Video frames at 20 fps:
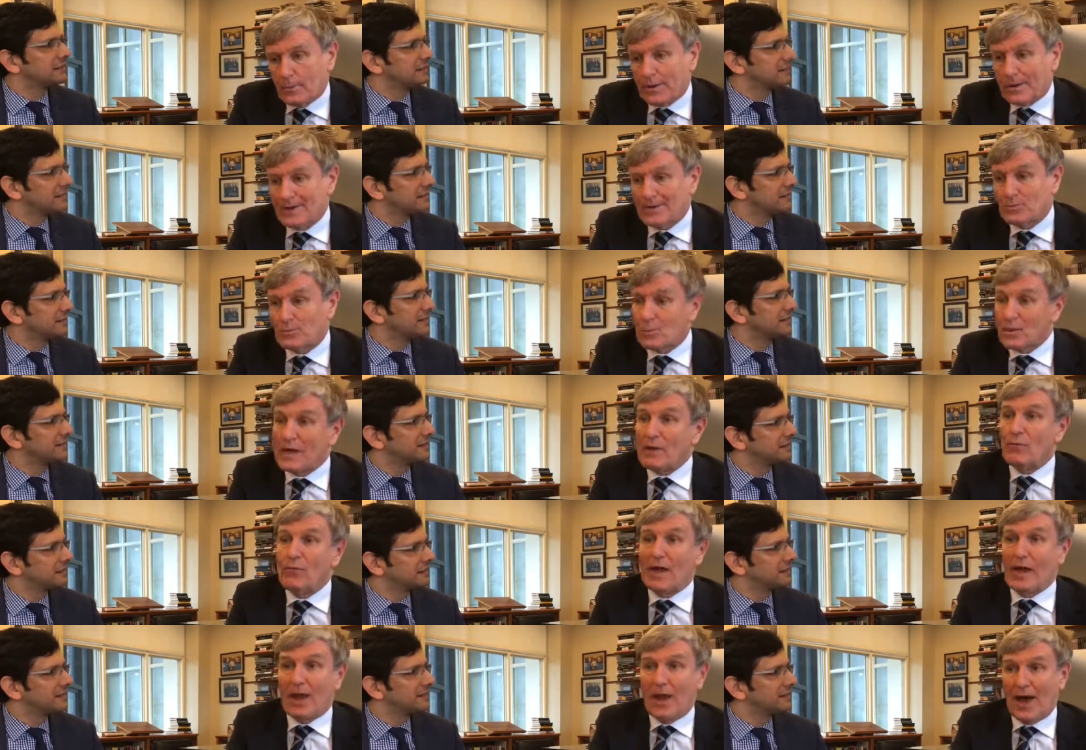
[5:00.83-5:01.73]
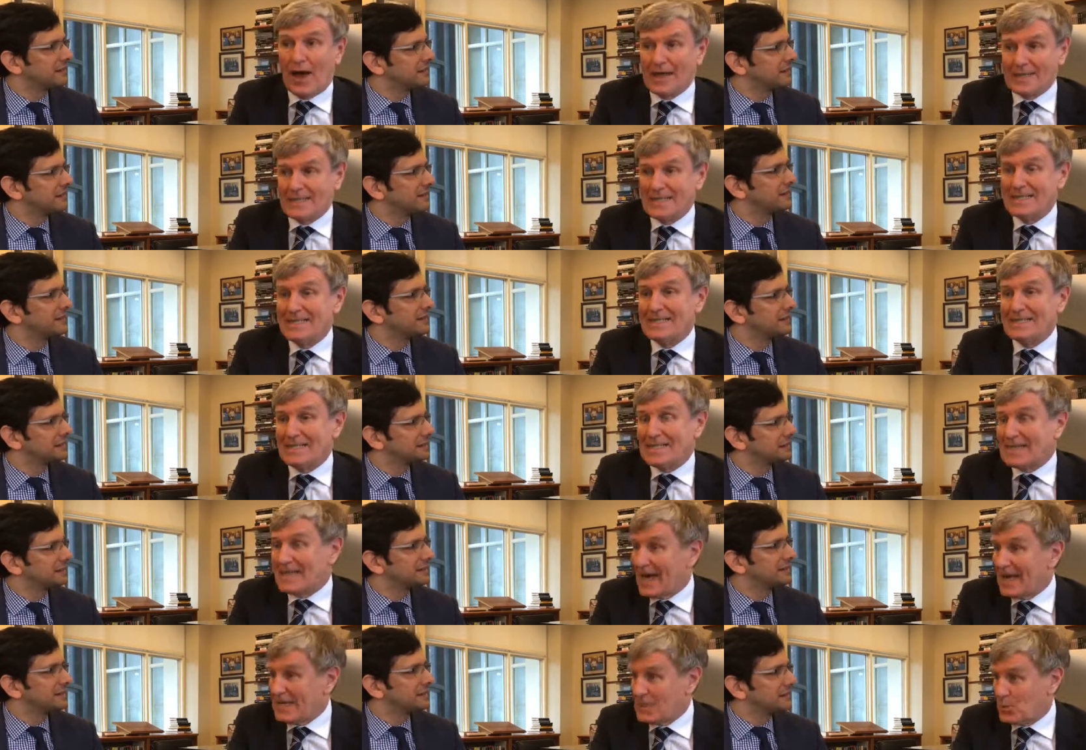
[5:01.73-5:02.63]
Speaker 1: because we realise
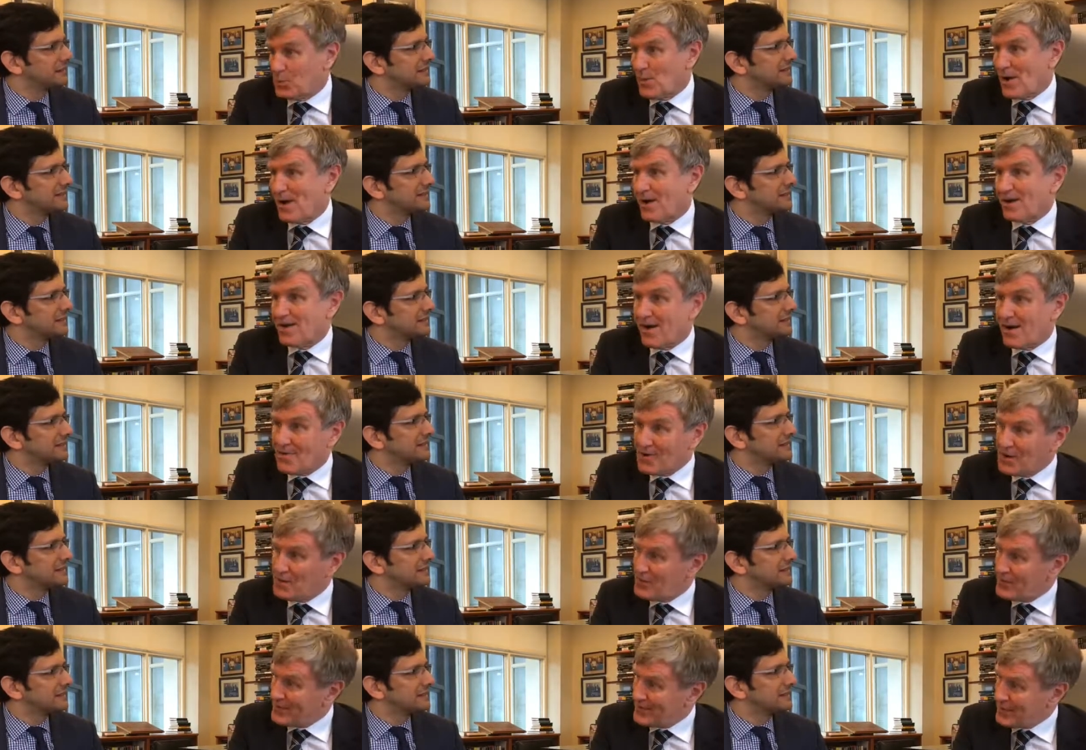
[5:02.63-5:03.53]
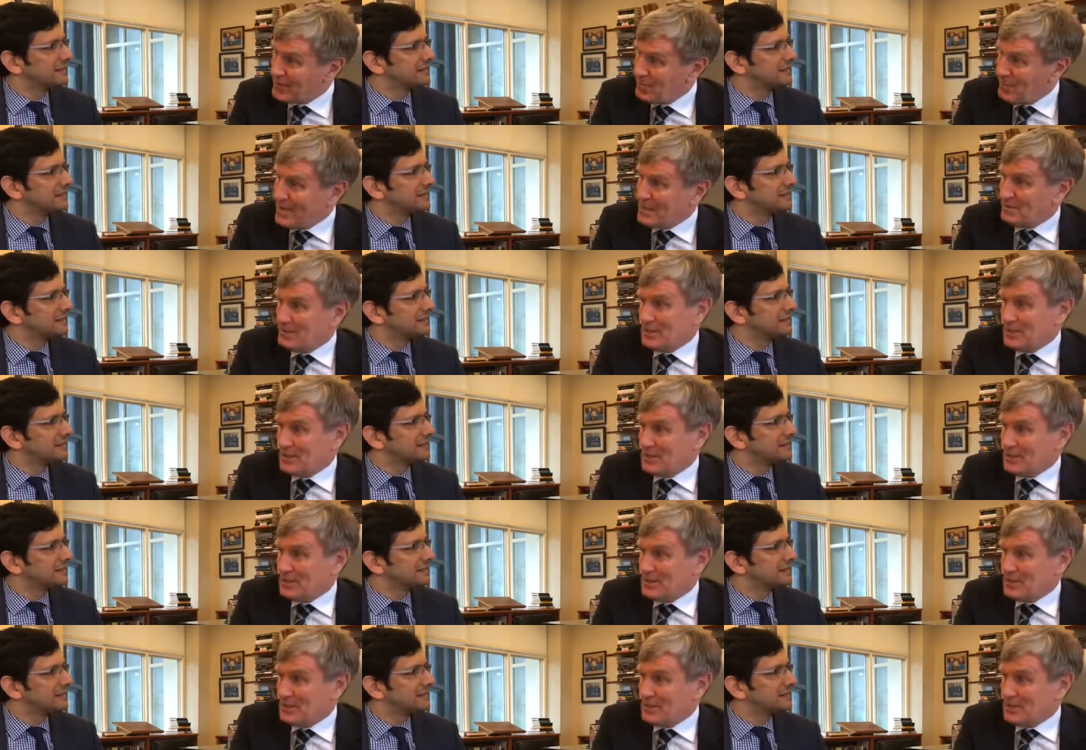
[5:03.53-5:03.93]
that is where our interests can best